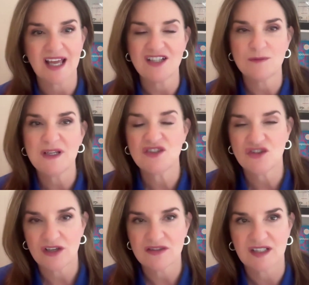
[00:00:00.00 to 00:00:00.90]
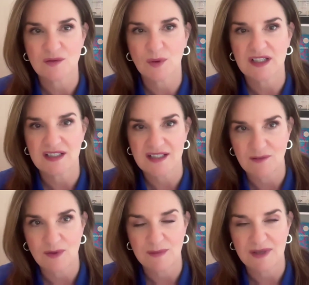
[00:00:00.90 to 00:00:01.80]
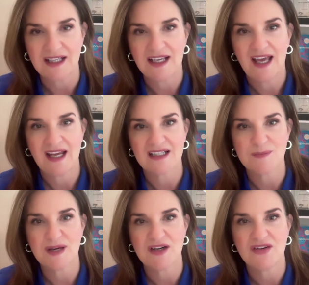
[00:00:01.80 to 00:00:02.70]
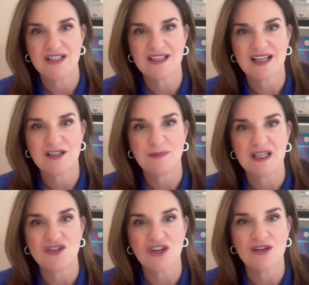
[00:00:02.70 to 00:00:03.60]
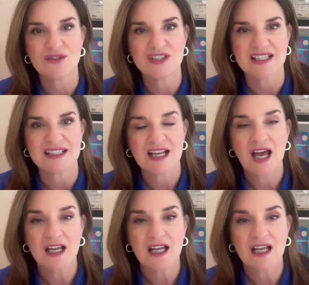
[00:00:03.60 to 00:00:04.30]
Endometriosis, 1 in 10 women experience endometriosis.